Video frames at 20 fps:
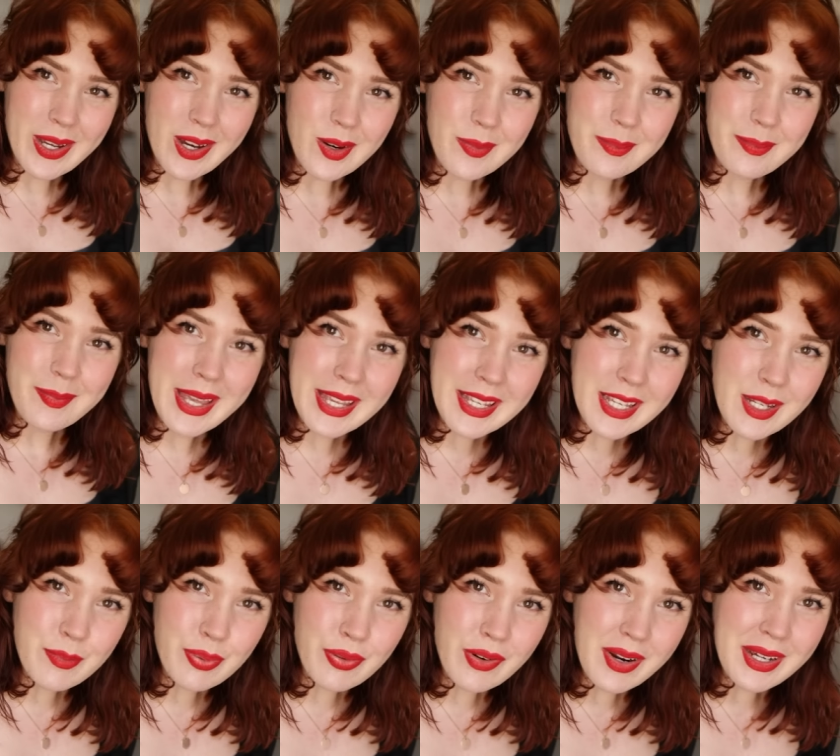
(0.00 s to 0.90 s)
We are
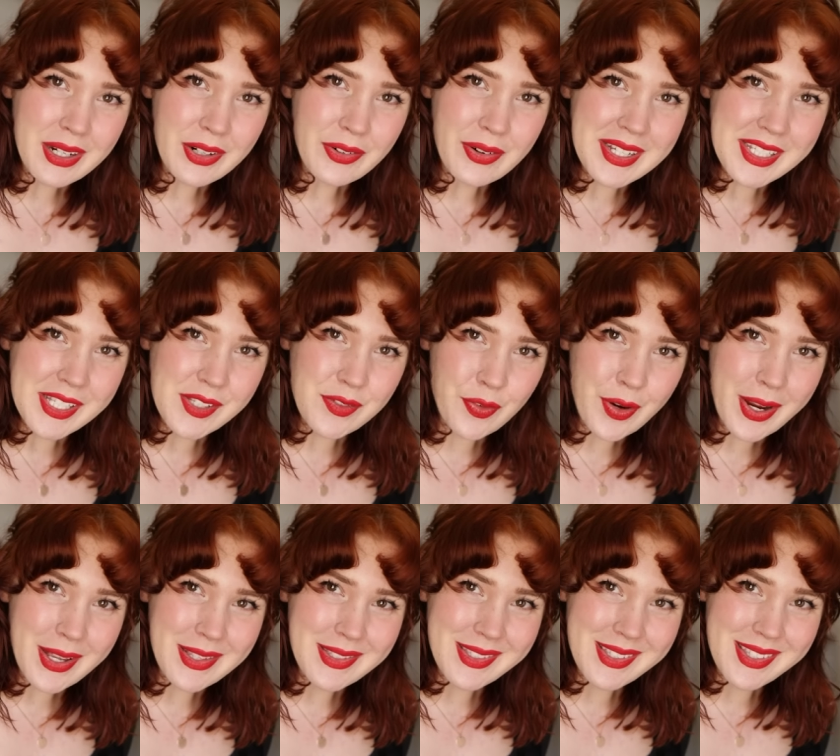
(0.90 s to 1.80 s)
making progress,
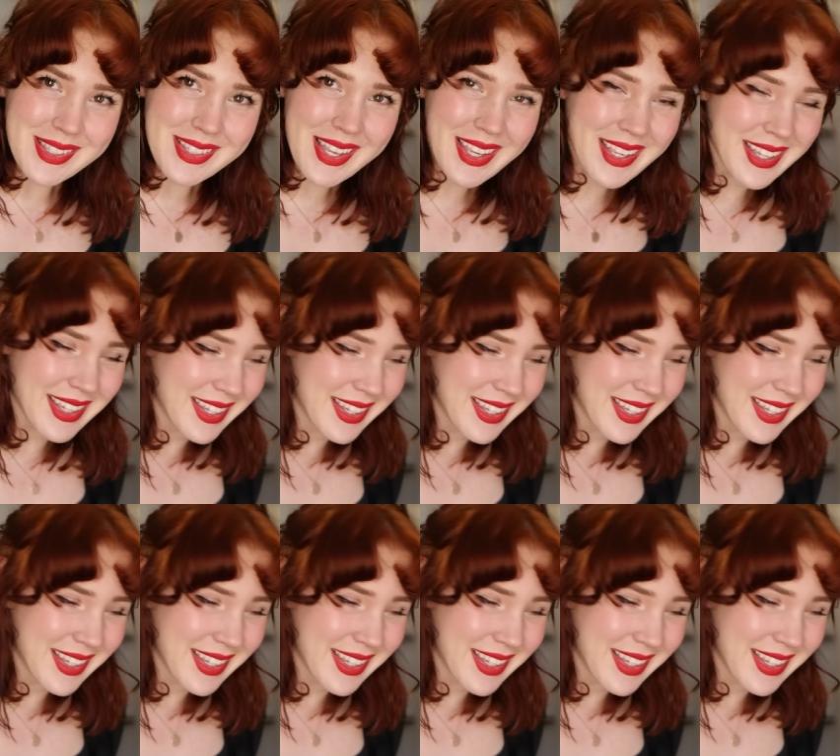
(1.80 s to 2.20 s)
friends.